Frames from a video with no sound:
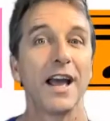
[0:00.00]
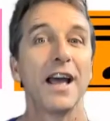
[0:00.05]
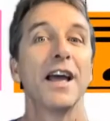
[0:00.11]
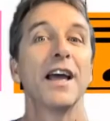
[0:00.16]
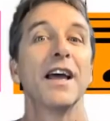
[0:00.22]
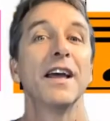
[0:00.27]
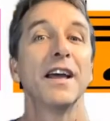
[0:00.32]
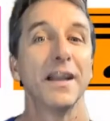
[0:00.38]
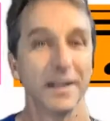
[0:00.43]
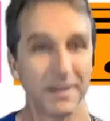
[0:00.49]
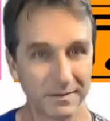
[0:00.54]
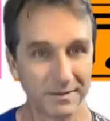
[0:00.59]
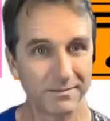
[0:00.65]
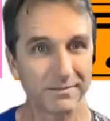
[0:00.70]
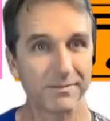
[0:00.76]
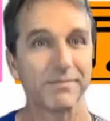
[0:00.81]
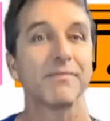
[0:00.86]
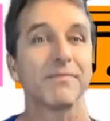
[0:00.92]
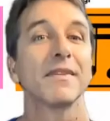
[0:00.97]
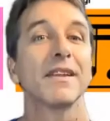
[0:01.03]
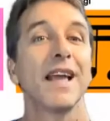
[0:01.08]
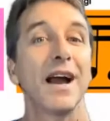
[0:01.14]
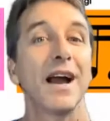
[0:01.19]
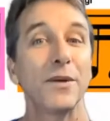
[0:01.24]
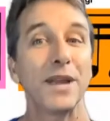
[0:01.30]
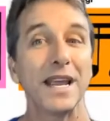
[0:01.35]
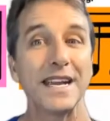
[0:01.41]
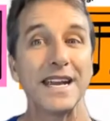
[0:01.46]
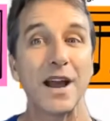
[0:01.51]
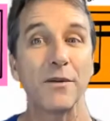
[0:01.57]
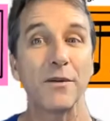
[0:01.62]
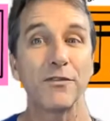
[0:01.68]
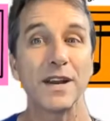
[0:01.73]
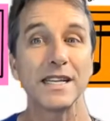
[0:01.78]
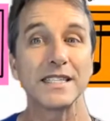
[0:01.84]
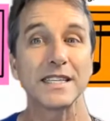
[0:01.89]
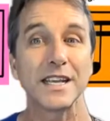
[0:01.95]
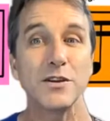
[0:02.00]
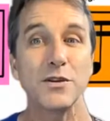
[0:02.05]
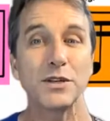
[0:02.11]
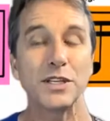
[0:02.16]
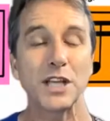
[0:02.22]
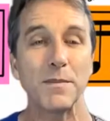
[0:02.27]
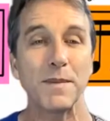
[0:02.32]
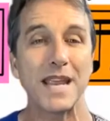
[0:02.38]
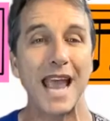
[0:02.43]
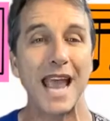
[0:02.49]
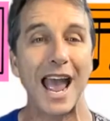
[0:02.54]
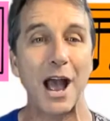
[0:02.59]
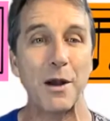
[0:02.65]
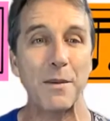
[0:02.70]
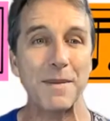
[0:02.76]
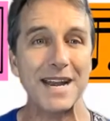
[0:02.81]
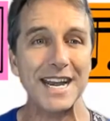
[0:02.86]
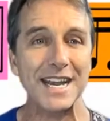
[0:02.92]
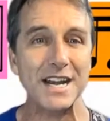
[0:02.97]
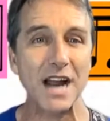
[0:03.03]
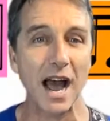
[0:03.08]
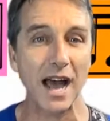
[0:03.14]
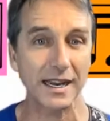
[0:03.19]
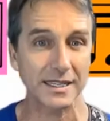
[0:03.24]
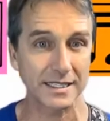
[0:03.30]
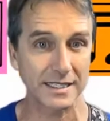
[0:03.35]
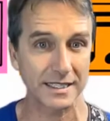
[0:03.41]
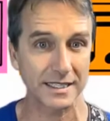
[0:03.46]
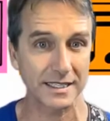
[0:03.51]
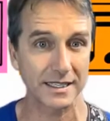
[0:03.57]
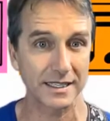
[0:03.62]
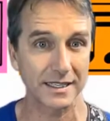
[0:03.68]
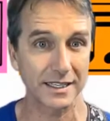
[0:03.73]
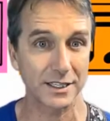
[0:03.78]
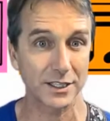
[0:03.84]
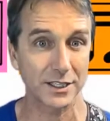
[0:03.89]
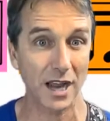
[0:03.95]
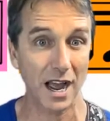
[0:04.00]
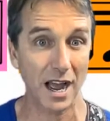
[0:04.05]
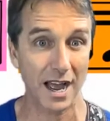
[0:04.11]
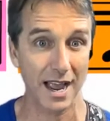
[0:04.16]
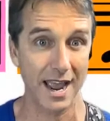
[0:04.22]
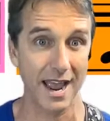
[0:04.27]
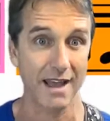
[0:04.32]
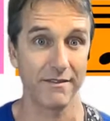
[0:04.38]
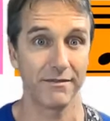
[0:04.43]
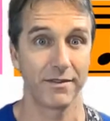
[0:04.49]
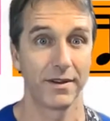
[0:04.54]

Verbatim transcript: Ta. Okay, now friends, can you tell me how many dots does ta have?